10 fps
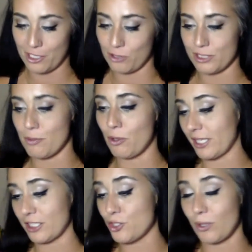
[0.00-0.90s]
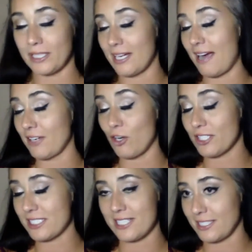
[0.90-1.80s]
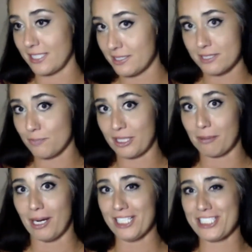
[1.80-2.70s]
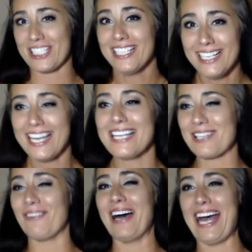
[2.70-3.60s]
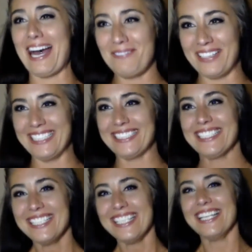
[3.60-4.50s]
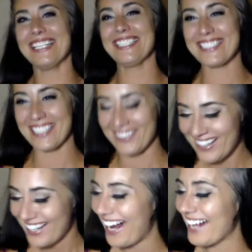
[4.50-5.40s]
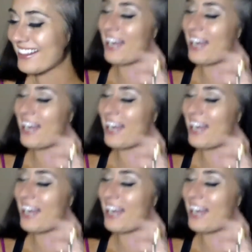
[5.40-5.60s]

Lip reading: smoking a joint and having all these ideas pretty much is what happened. So I thought,